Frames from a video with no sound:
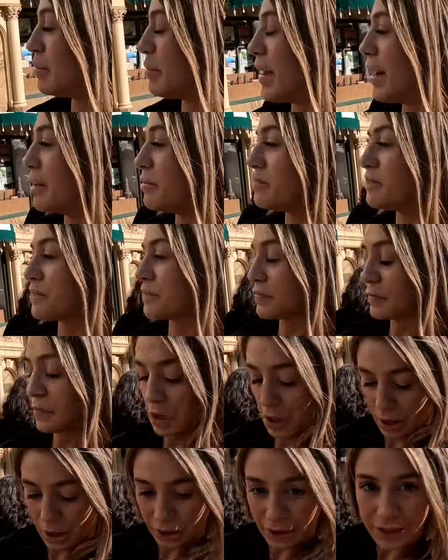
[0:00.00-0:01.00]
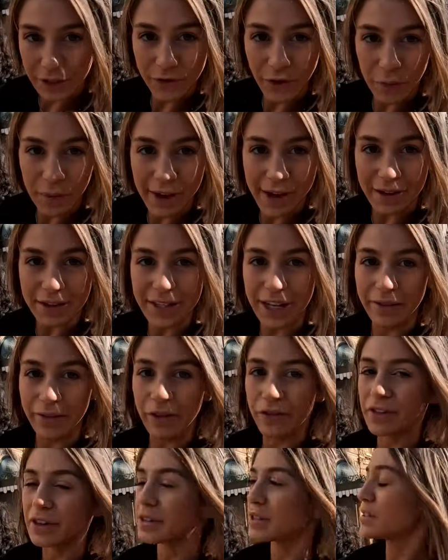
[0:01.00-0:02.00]
But all right, let's film the outside of
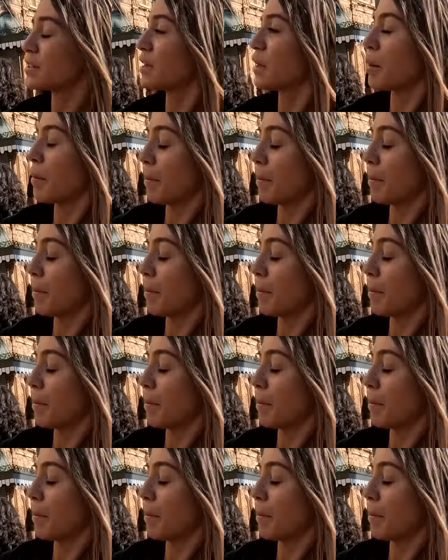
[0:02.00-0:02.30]
it first.